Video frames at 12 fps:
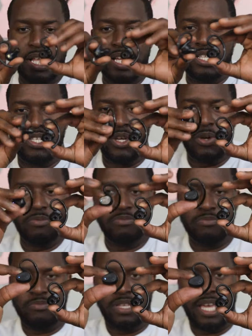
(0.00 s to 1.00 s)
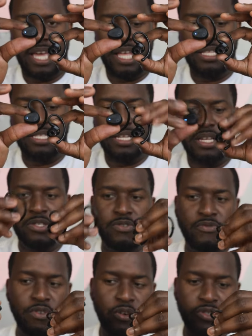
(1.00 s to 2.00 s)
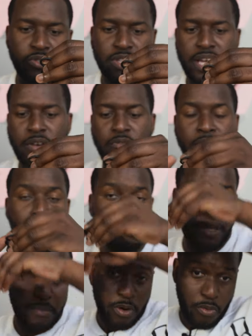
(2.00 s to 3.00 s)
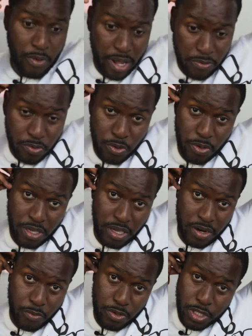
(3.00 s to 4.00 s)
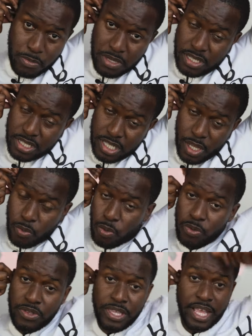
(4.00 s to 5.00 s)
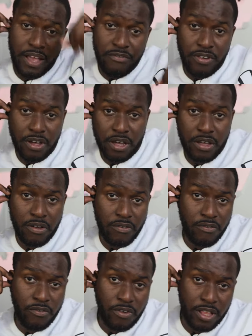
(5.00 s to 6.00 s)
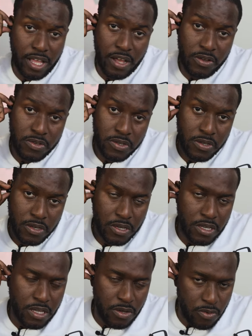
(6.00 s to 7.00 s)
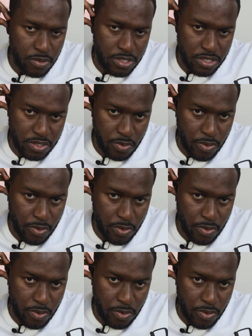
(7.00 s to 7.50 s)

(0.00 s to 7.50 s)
like so, and uh, you've also got to wrap them around your ear, which means they will never fall out, which is